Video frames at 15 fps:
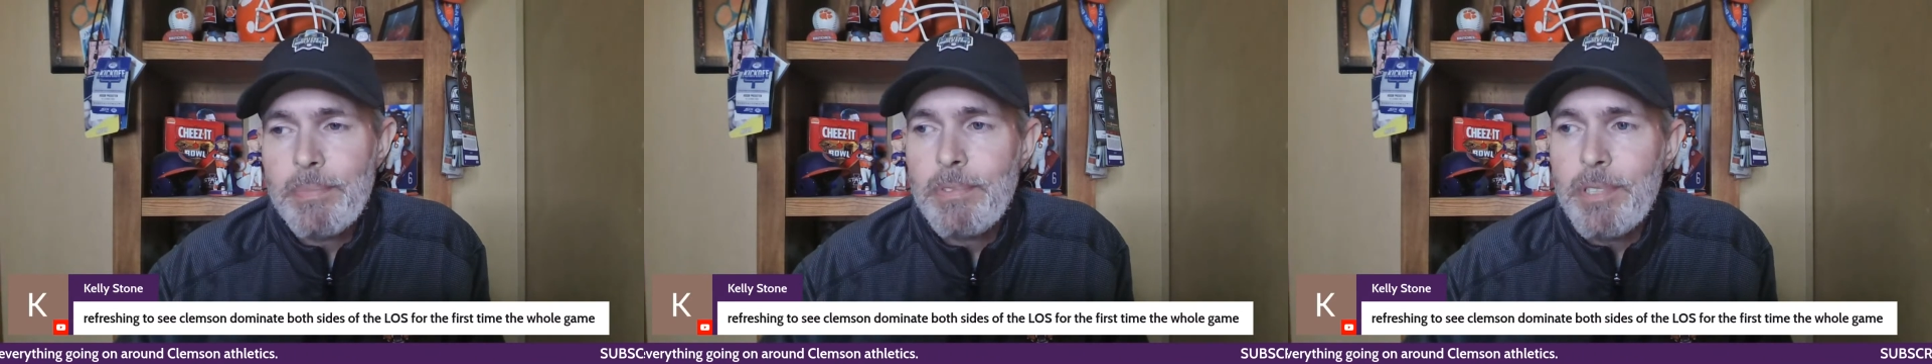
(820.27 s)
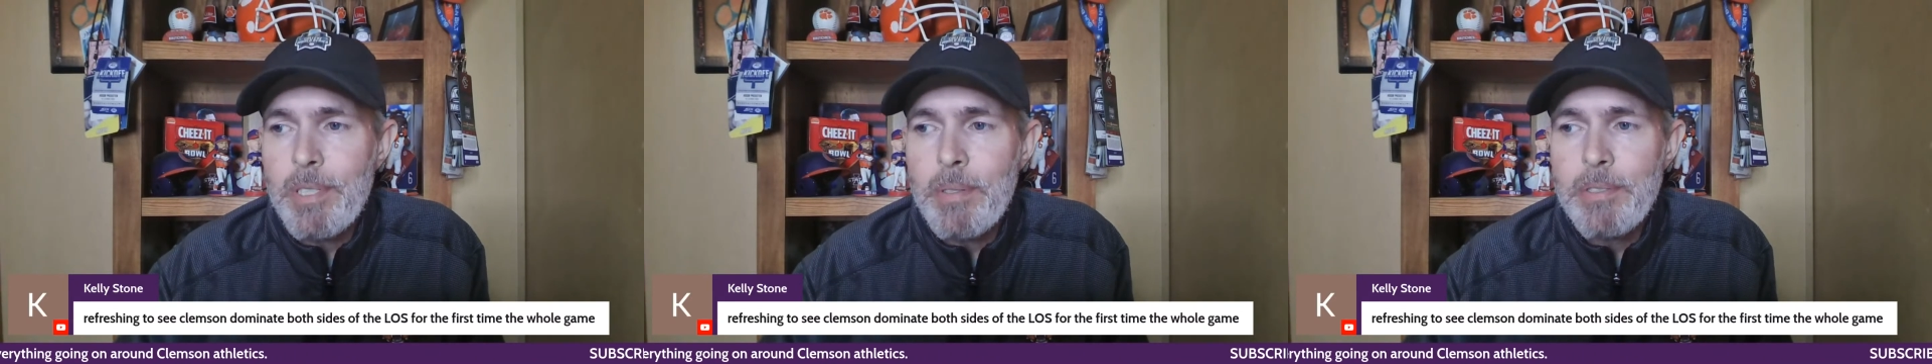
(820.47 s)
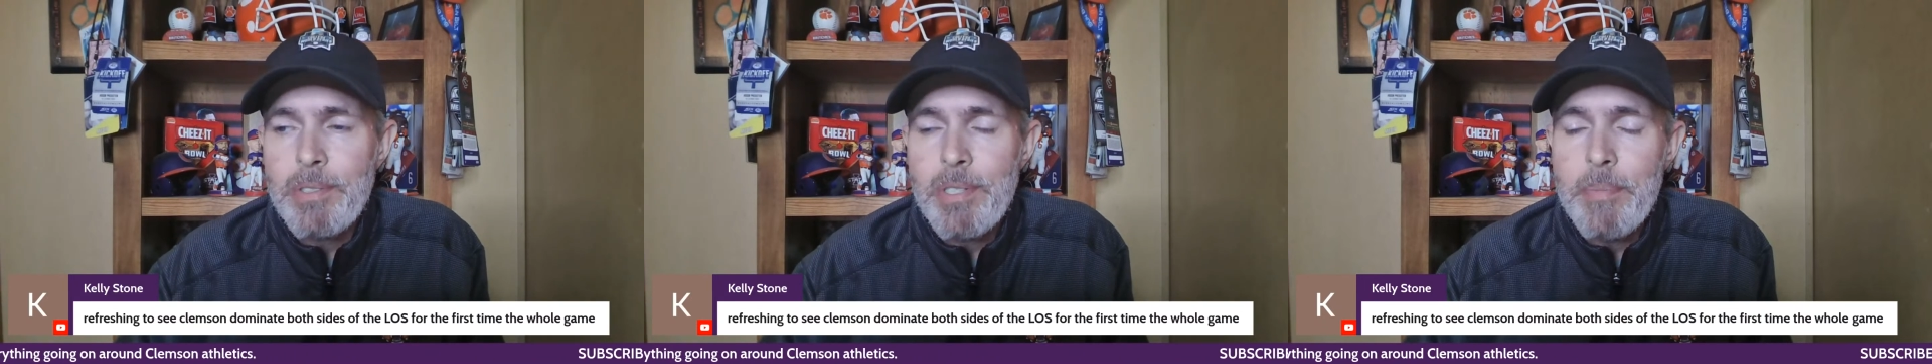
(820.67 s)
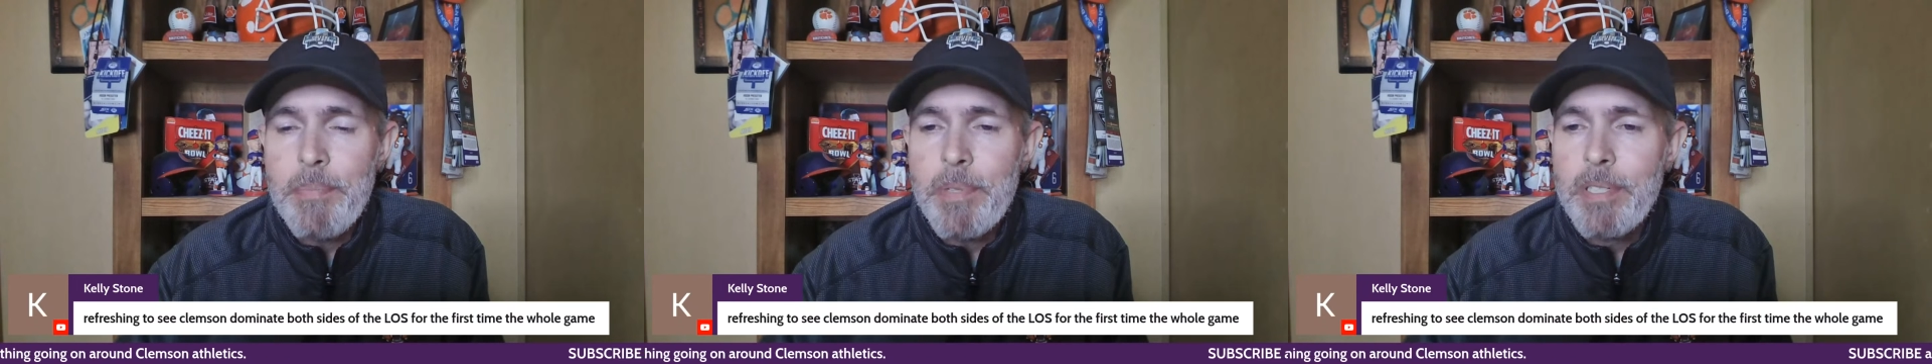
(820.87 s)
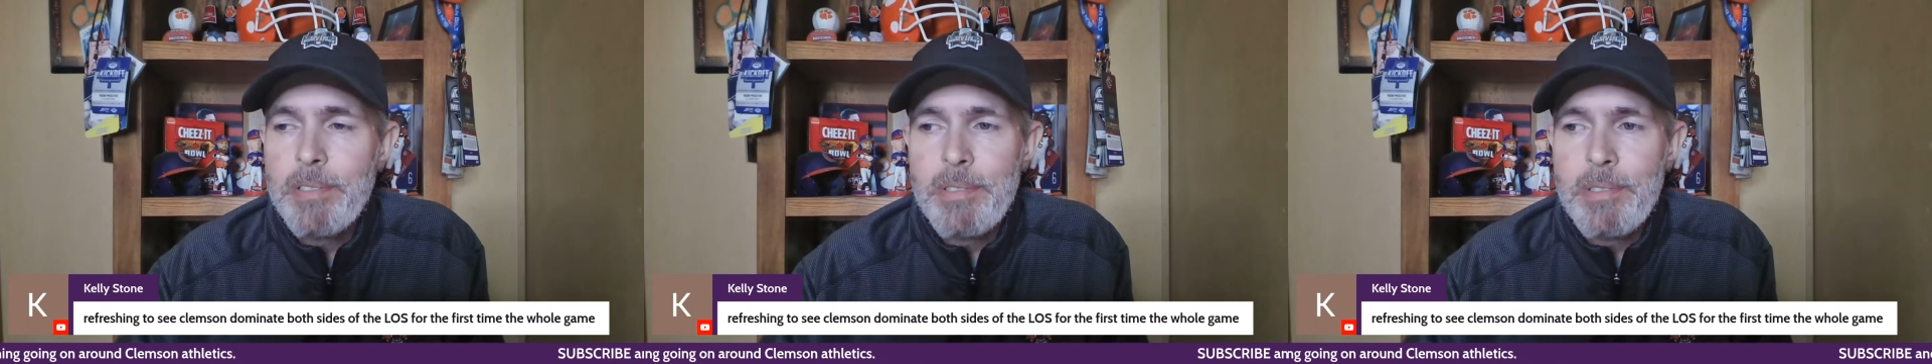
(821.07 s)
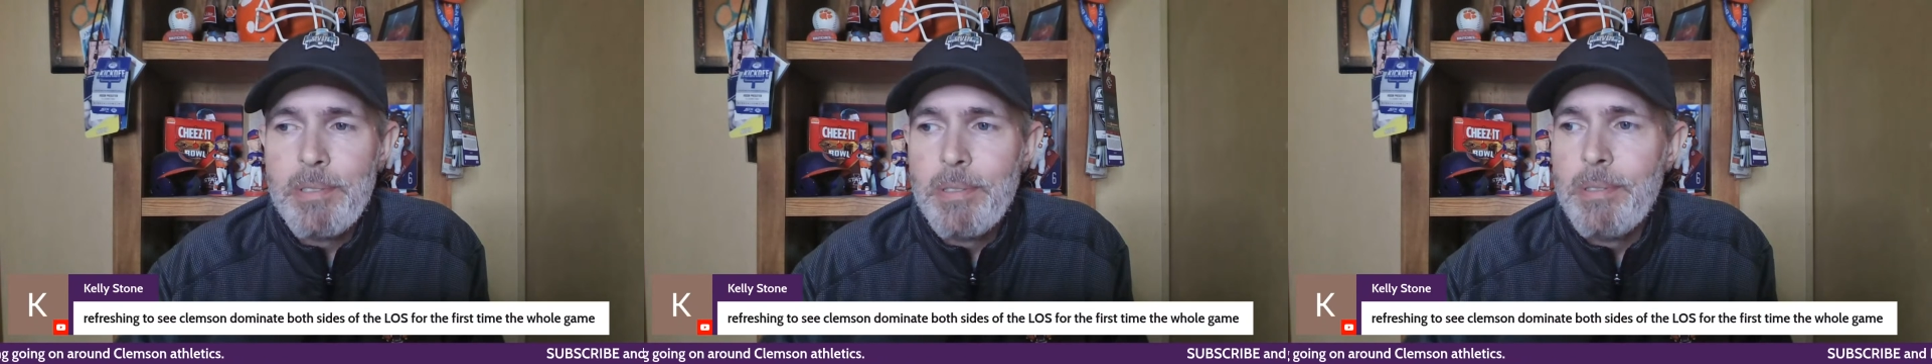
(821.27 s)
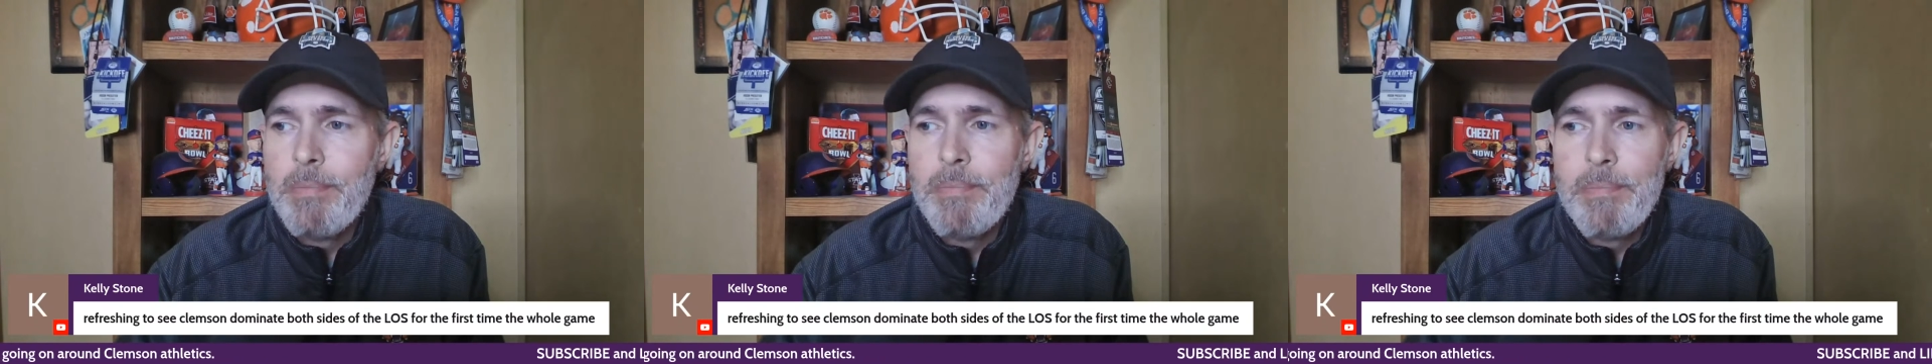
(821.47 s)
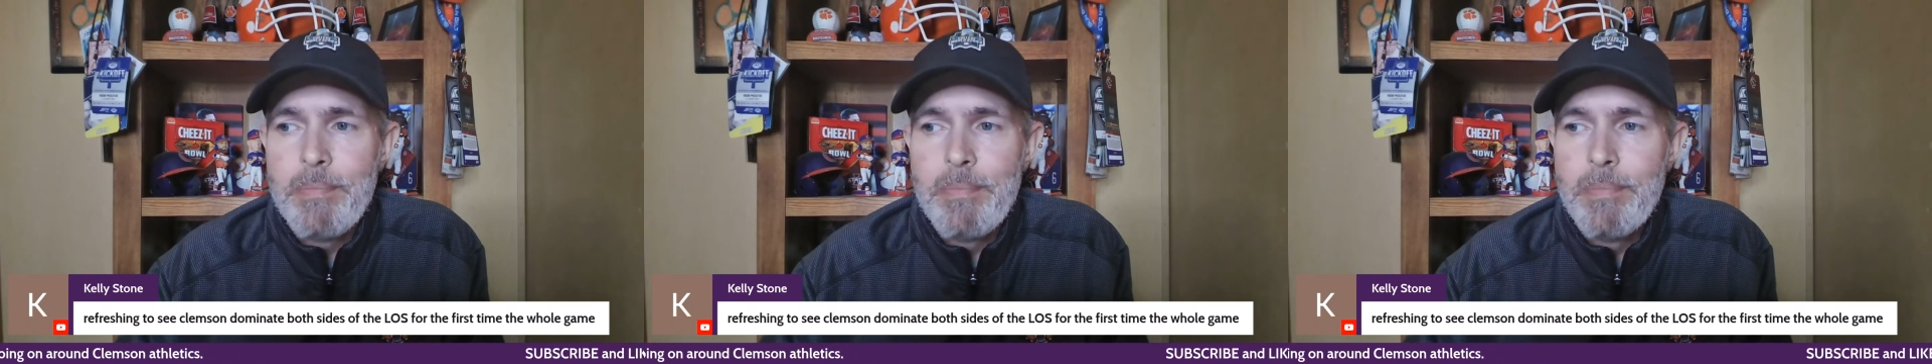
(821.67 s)
Shipley's,
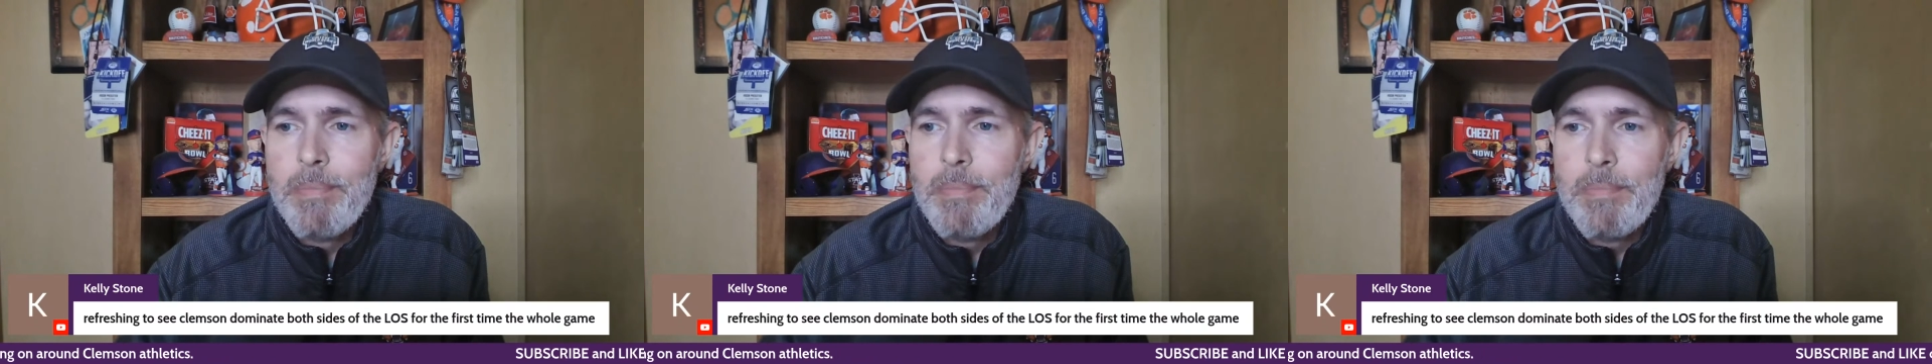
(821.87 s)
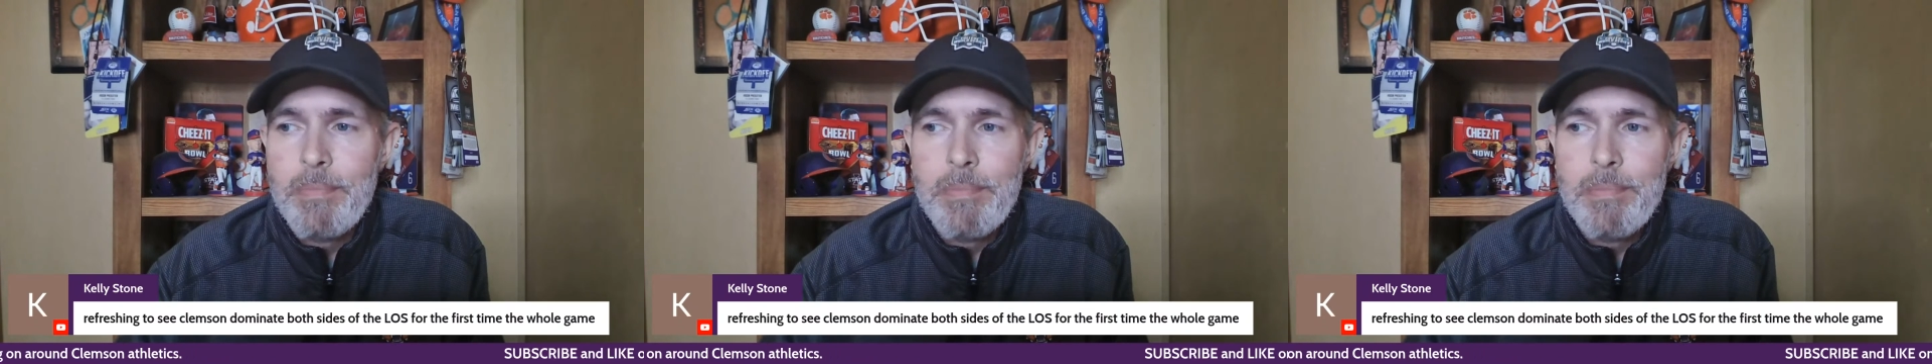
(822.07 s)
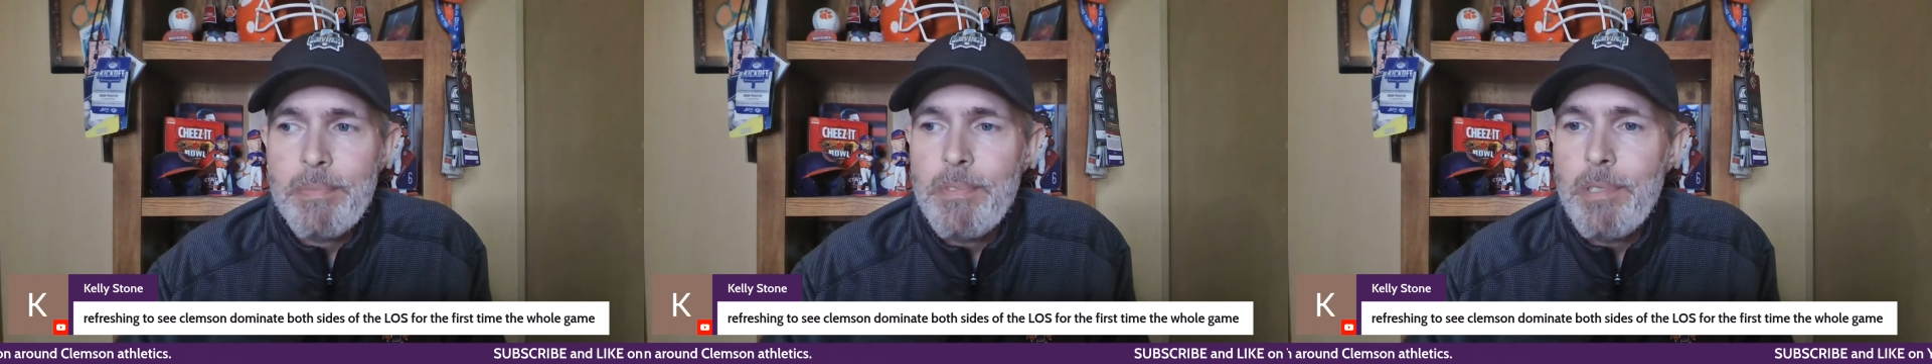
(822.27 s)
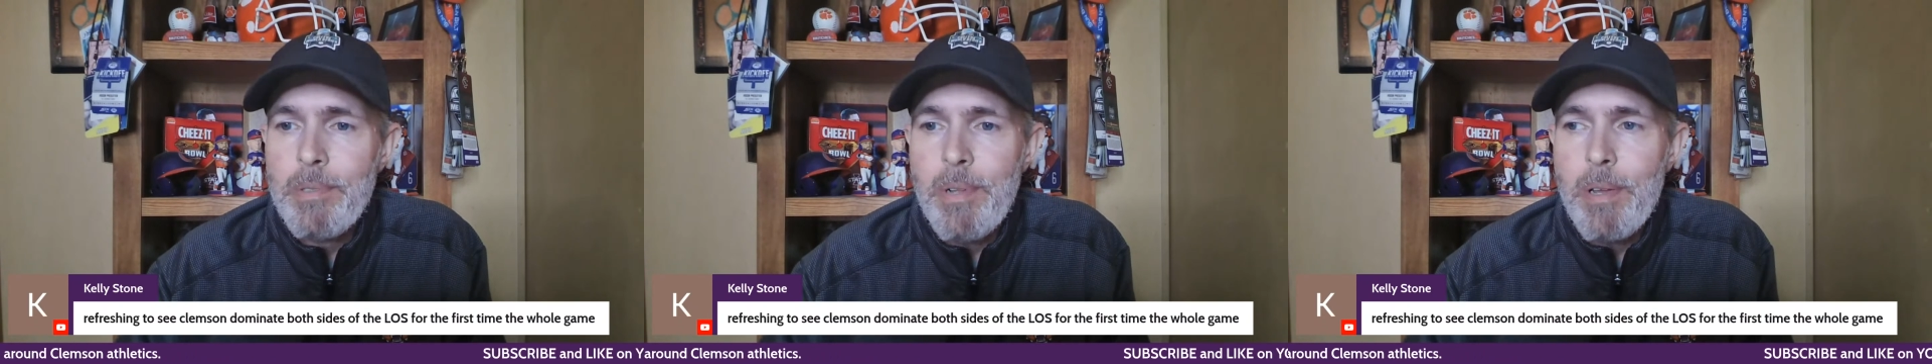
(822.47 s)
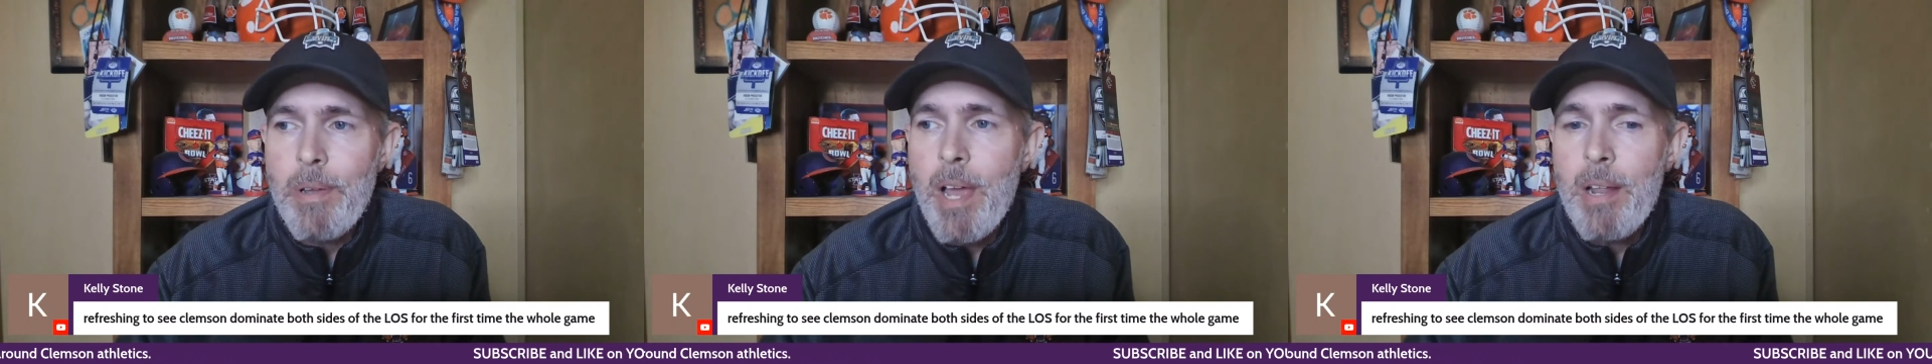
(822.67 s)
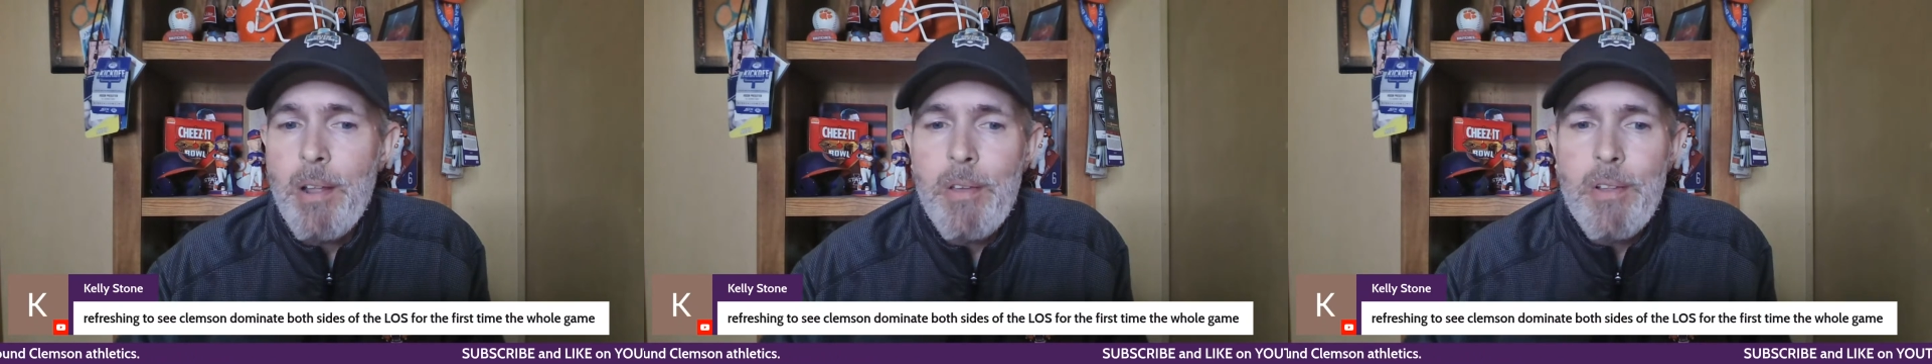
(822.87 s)
I